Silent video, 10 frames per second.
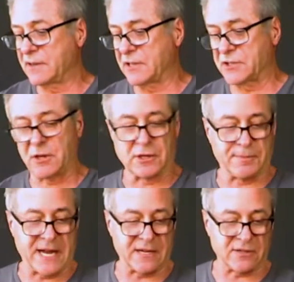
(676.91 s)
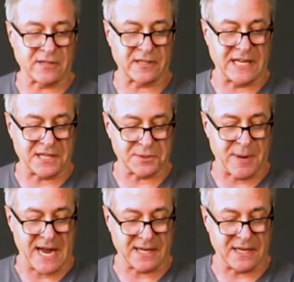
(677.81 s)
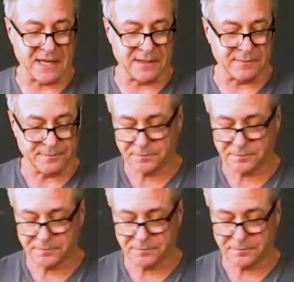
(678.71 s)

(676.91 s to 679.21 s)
the solar panel kicks back in.